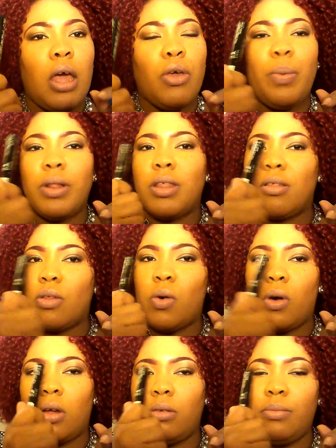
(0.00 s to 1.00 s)
You put this
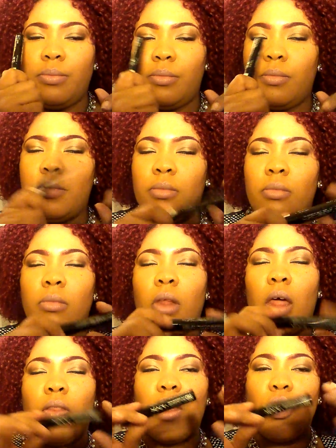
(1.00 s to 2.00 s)
on,
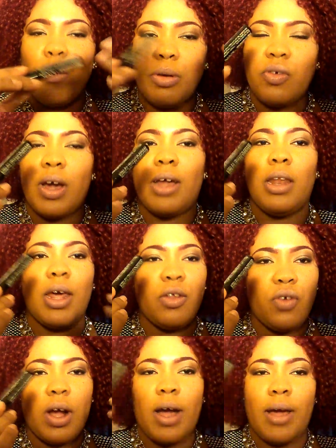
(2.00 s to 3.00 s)
and then you put your let
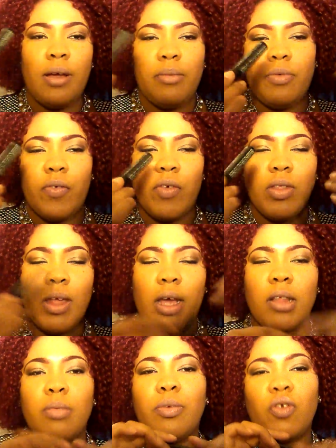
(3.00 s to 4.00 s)
it dry for a few
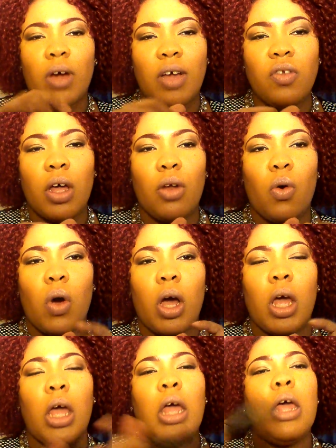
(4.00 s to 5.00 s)
seconds, put your eyeshadow
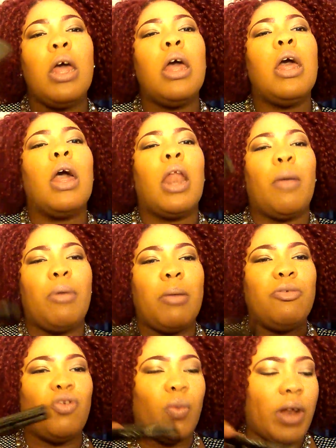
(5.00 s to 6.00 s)
on, and I
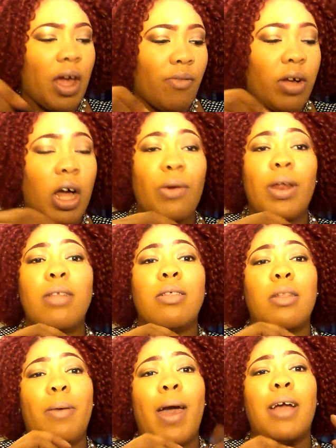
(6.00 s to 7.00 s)
promise you whatever color it is
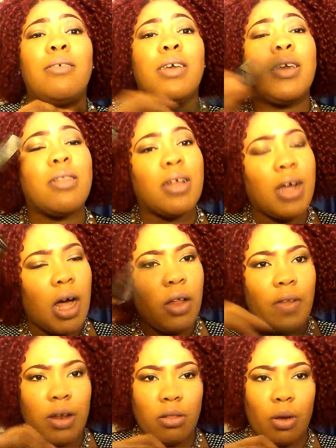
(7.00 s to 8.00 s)
in the packaging is the
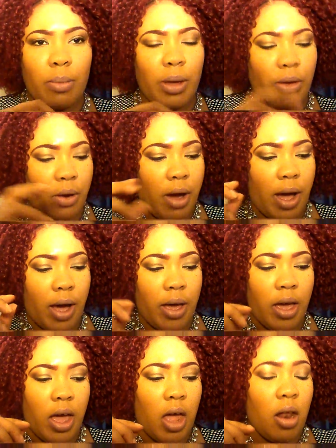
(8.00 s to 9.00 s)
color that is going to be on your eye.